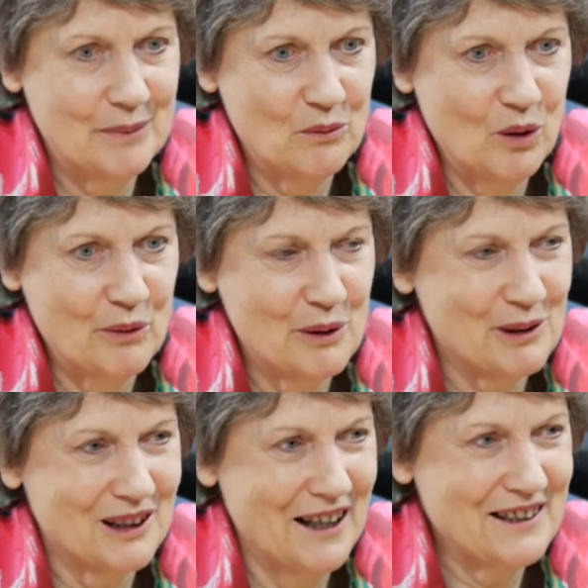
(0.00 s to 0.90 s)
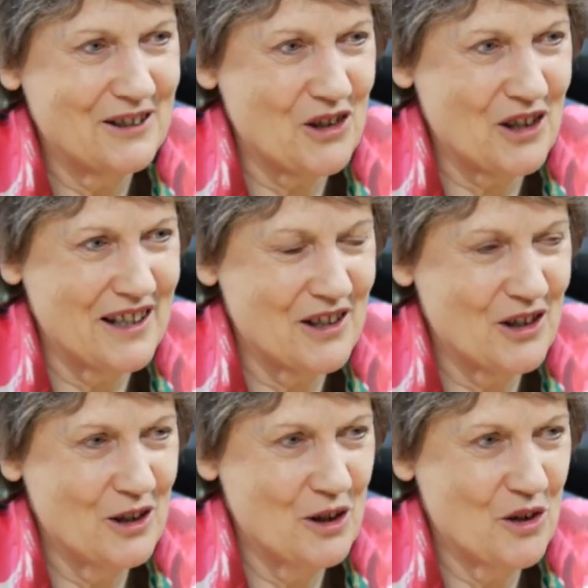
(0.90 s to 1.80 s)
but what we would like to see is
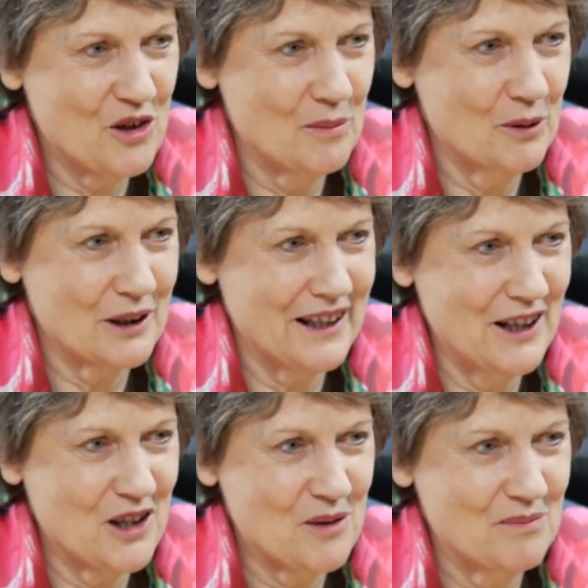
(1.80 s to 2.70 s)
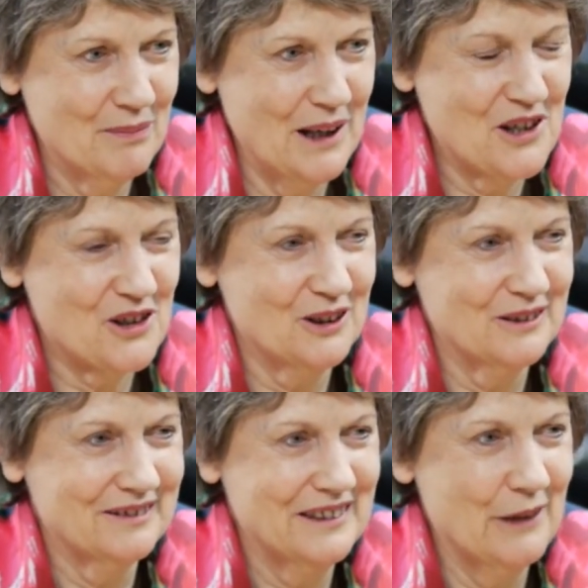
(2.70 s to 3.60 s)
it used to put a case based
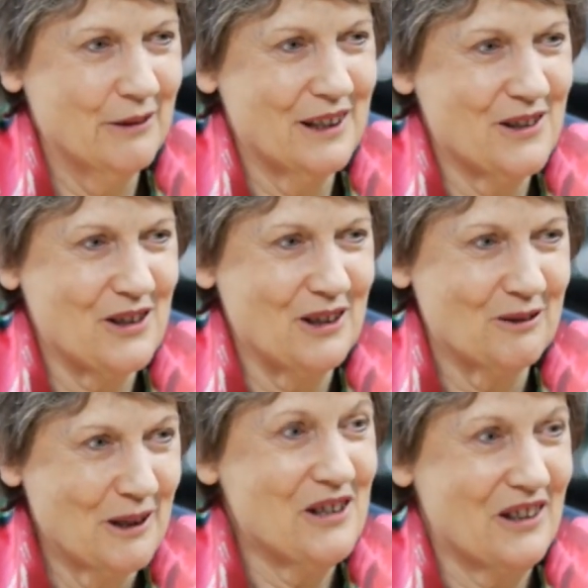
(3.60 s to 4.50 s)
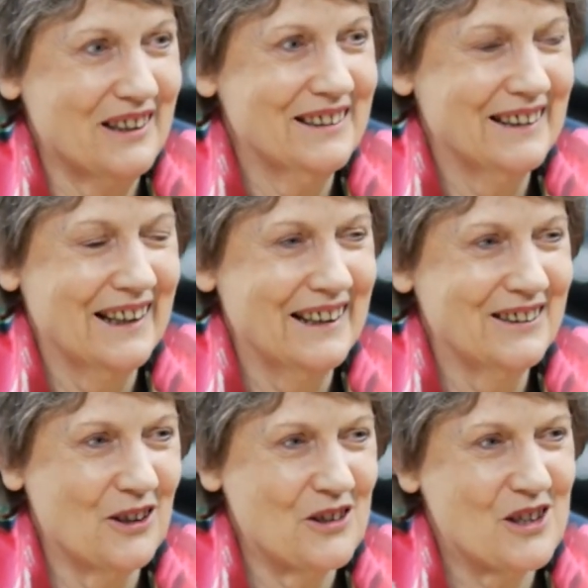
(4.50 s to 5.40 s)
on evidence and reason,
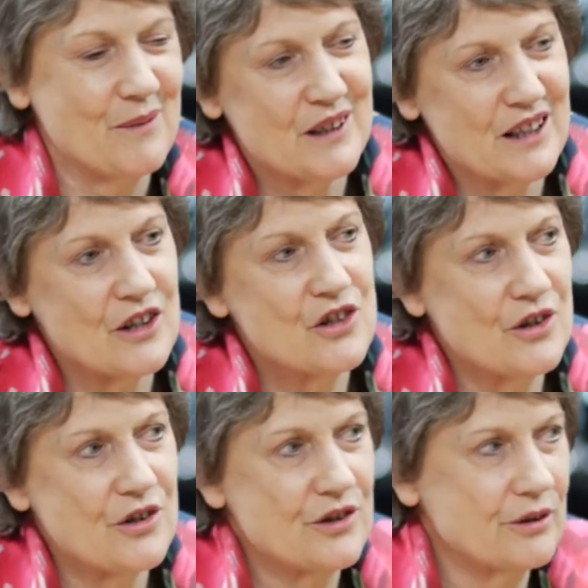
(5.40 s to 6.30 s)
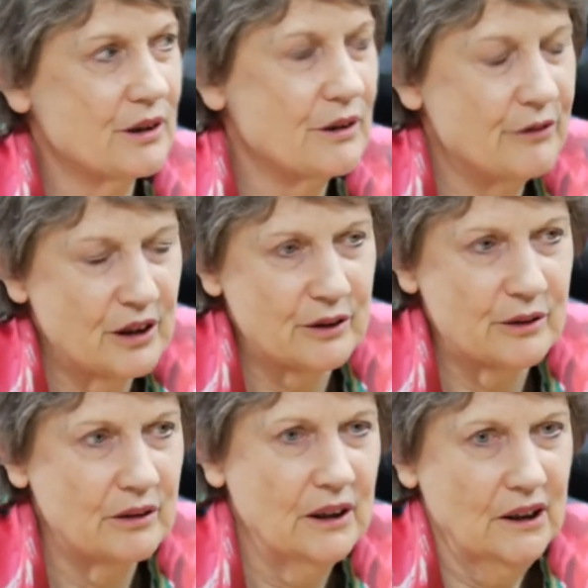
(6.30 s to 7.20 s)
and not something that's used to interfere
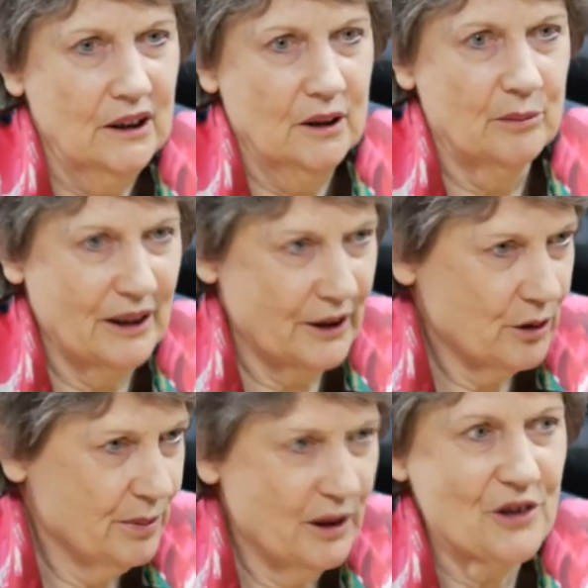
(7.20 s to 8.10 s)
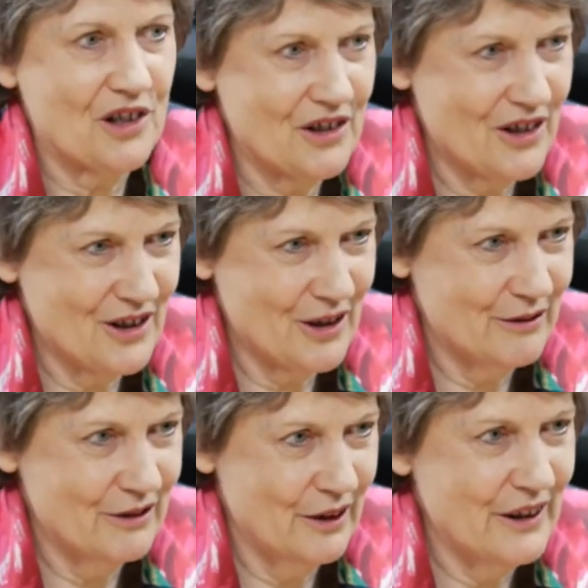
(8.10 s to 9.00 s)
in political processes
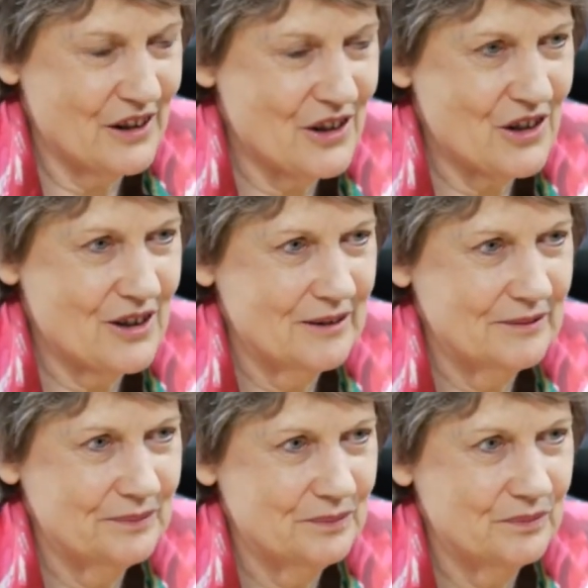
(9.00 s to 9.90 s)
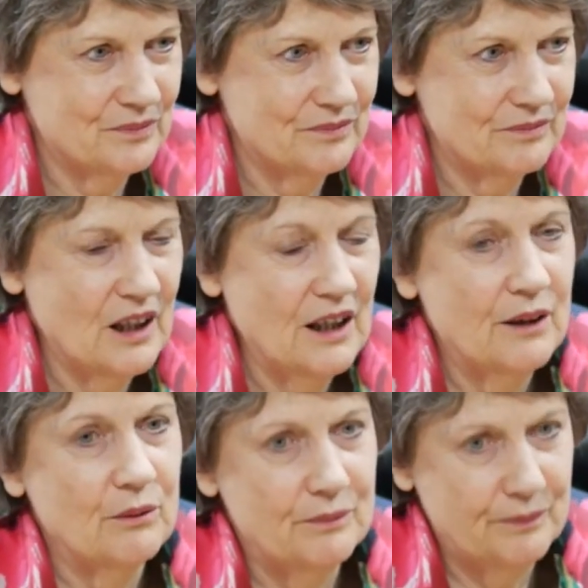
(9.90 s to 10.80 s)
of or to incite hate
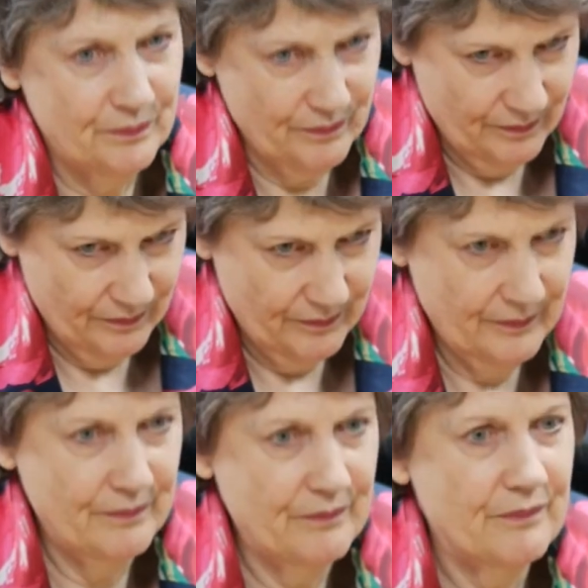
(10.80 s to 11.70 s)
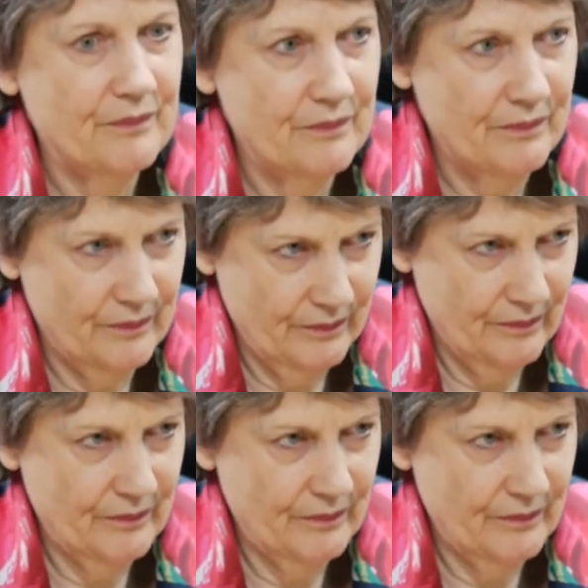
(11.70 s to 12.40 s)
and to, to stifle a narrative, which